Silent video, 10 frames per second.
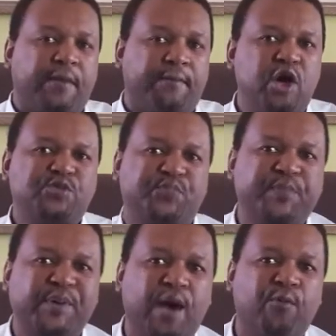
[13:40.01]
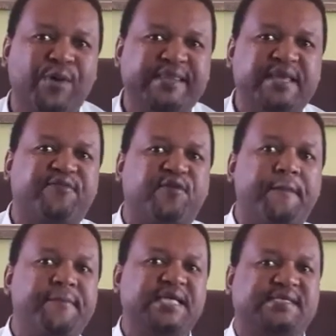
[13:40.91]
Most people are waiting for
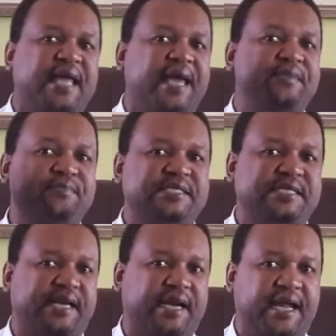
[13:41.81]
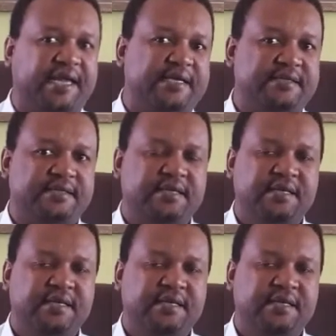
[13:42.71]
Master and Miss Right,